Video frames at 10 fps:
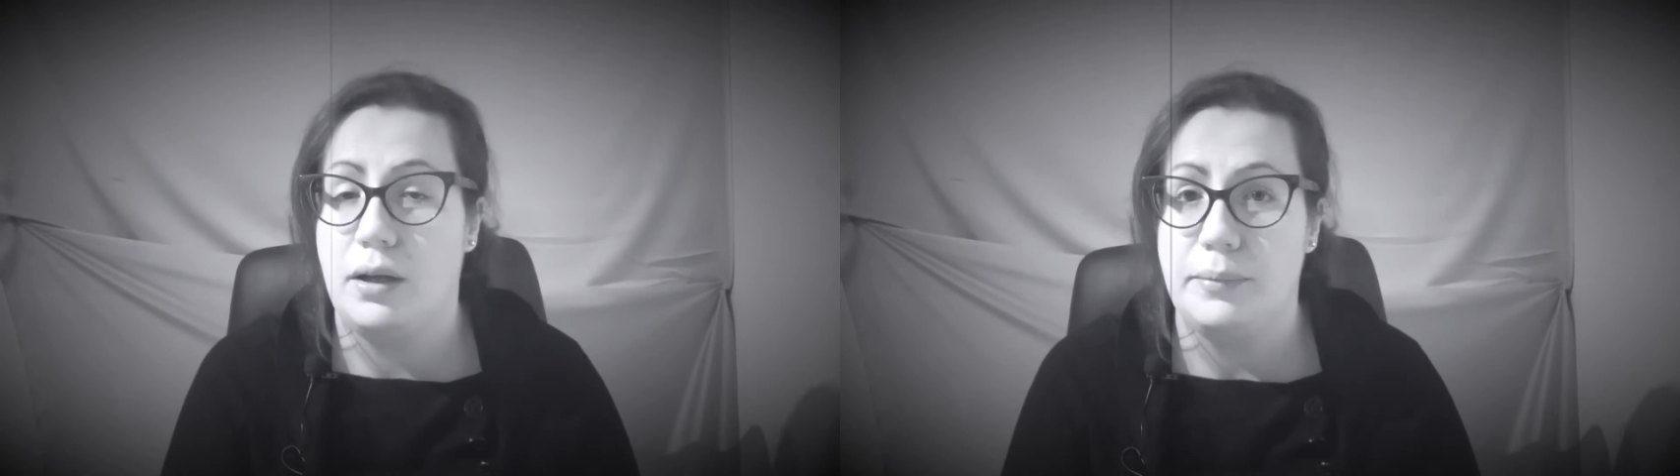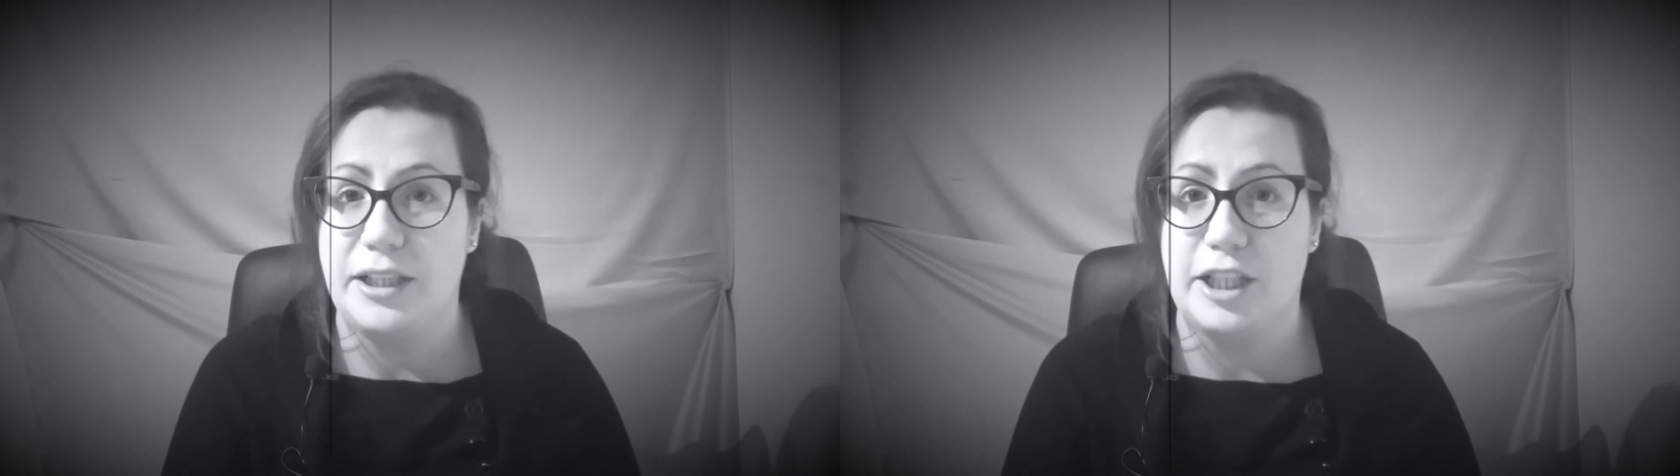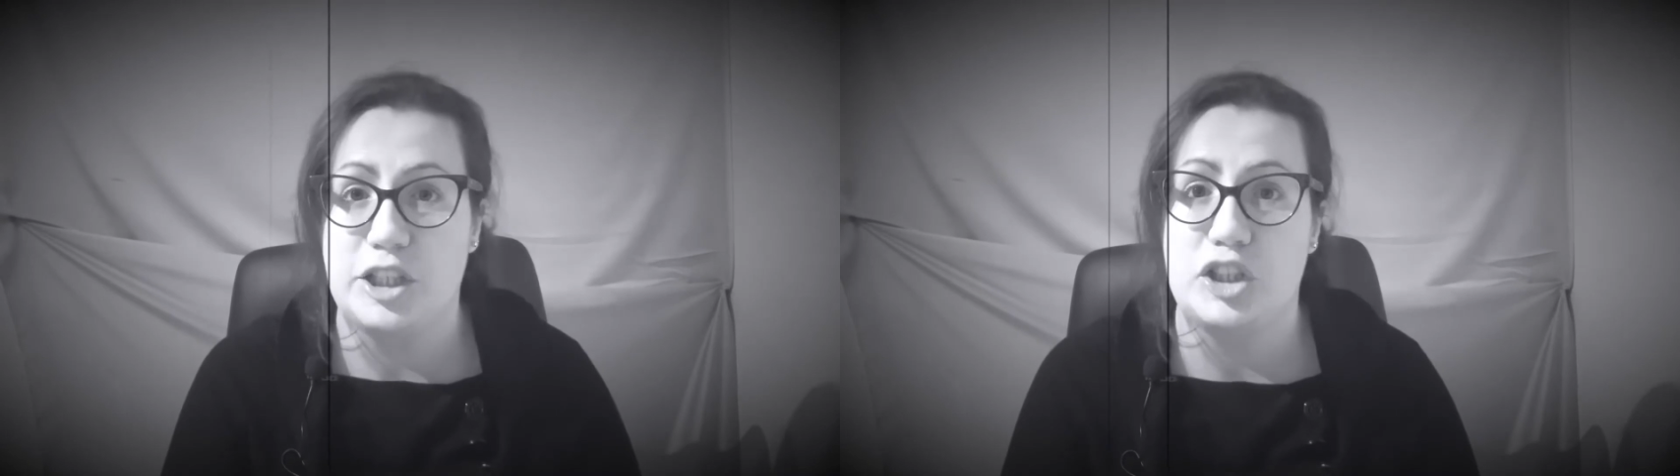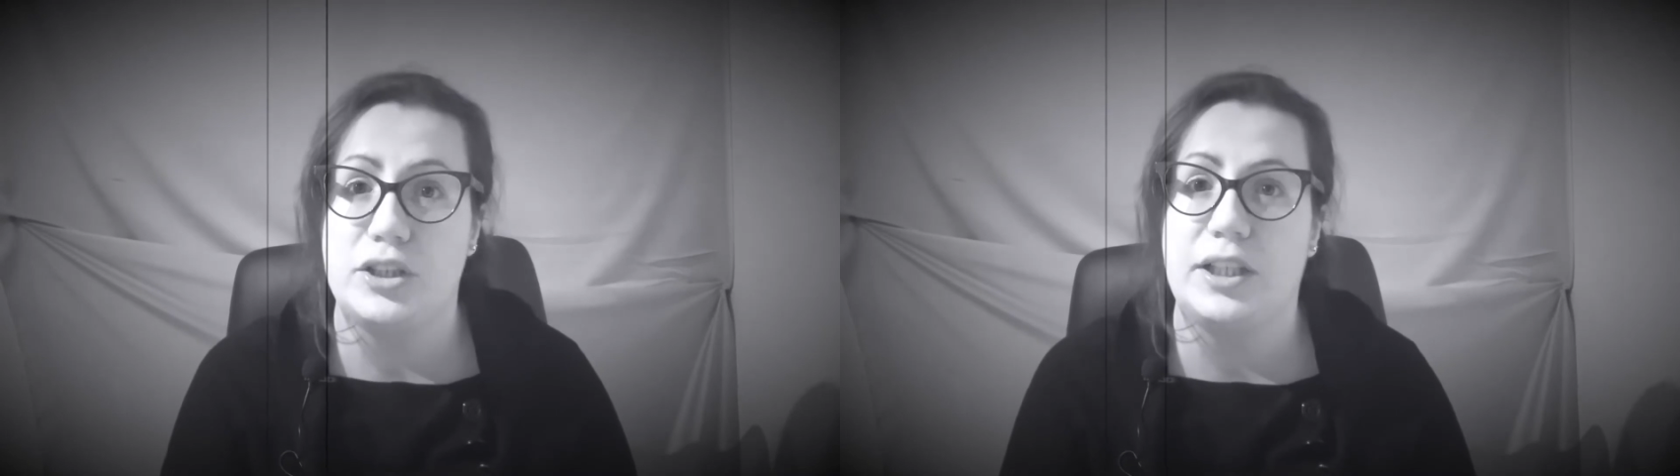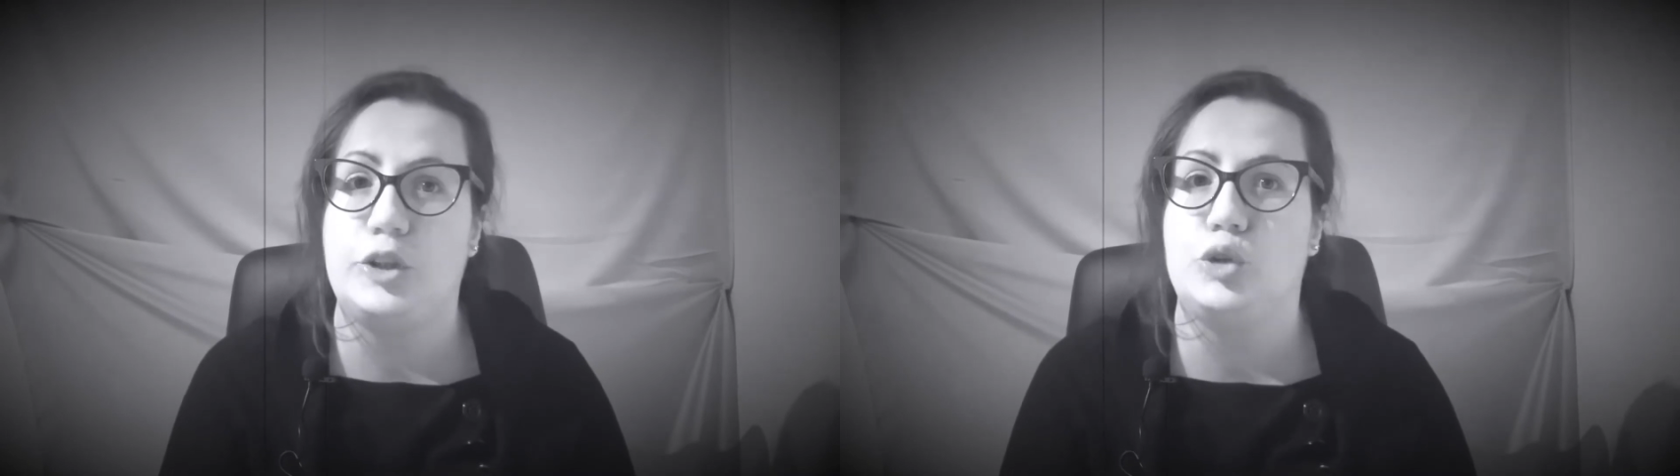
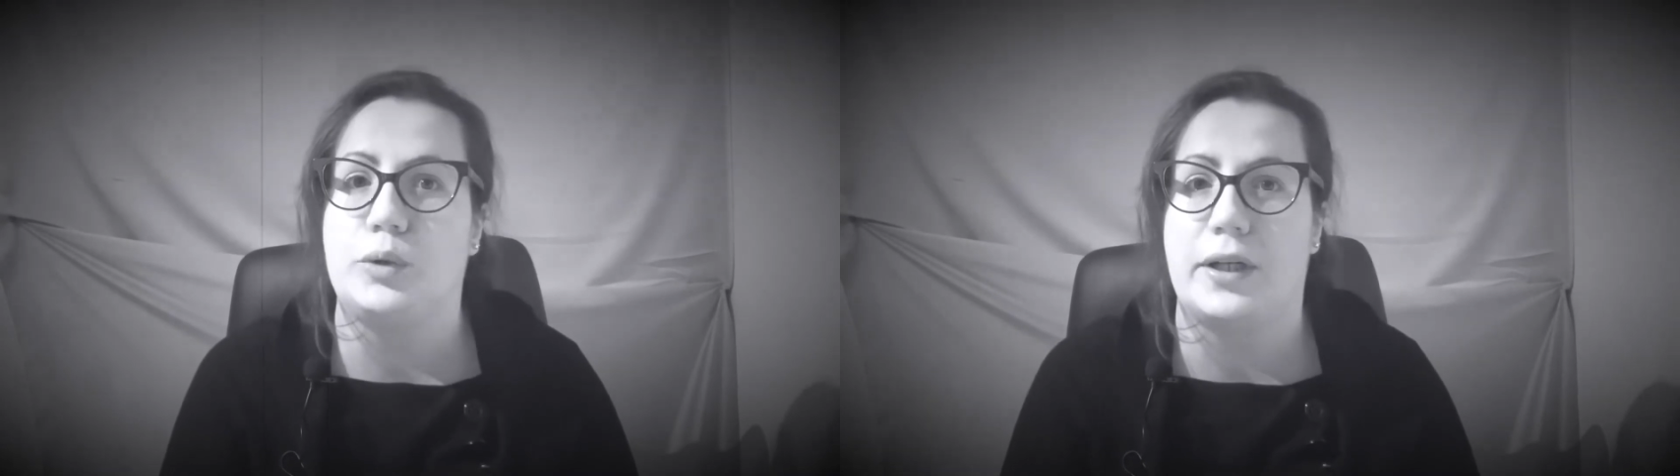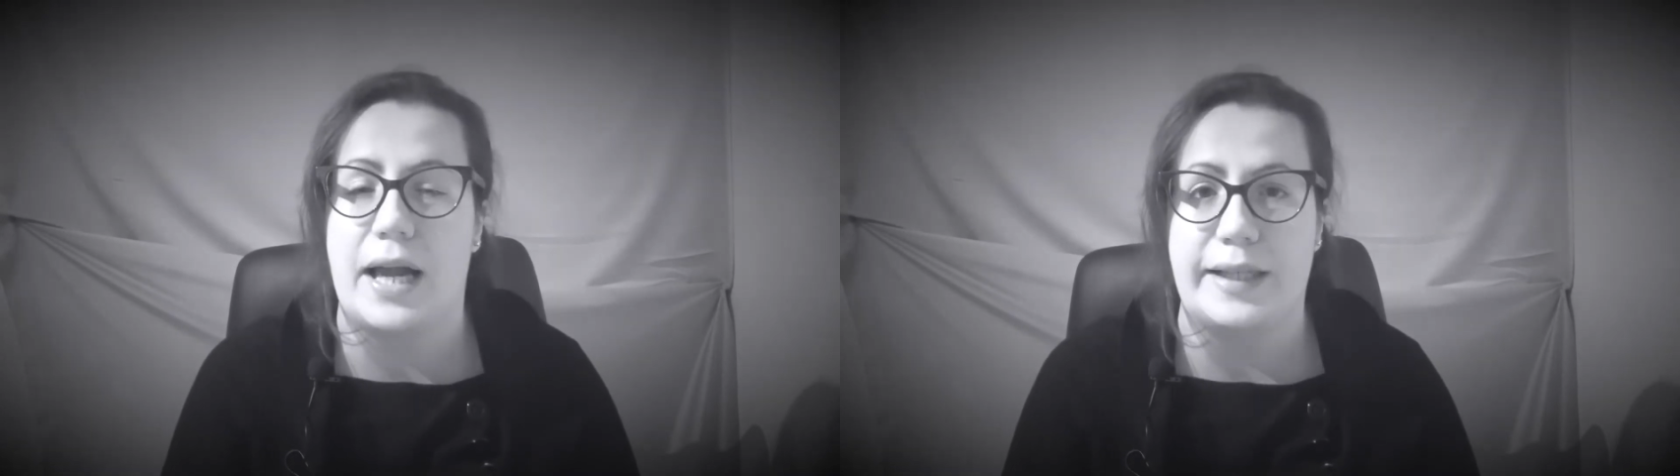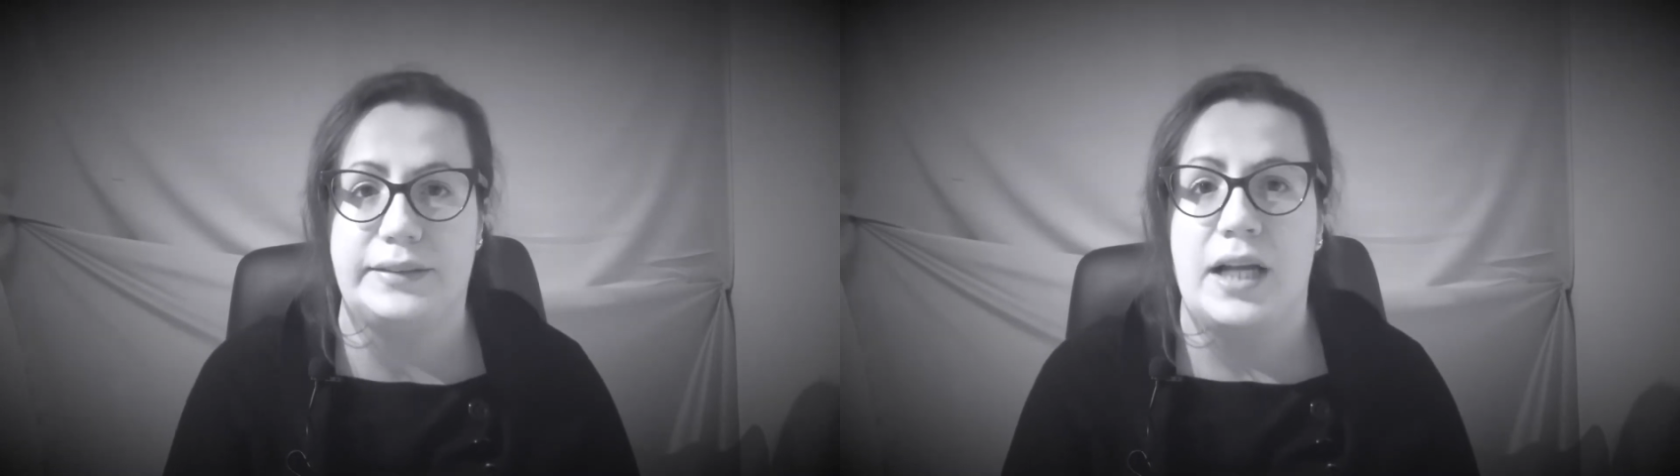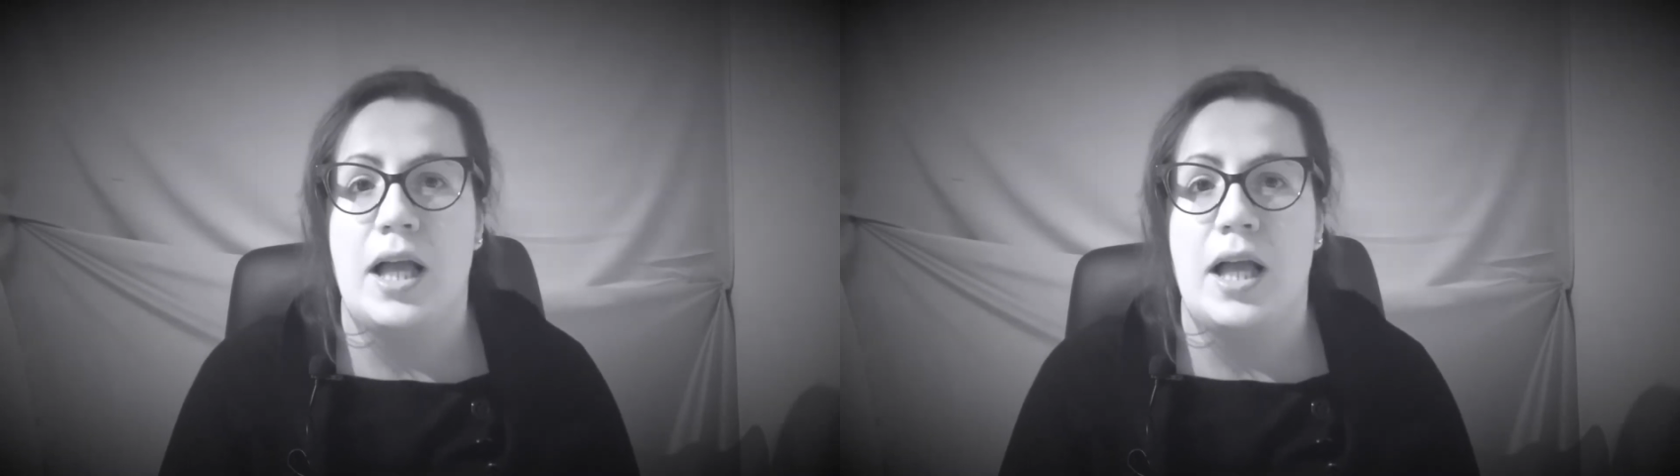obligation and your right.